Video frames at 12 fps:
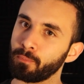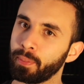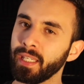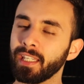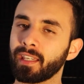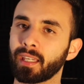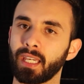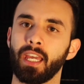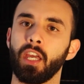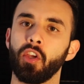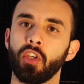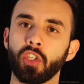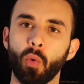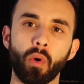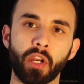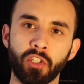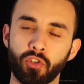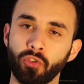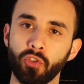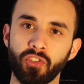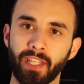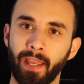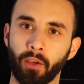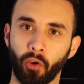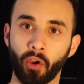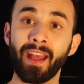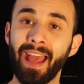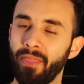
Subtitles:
peak, you wanna introduce the anchor.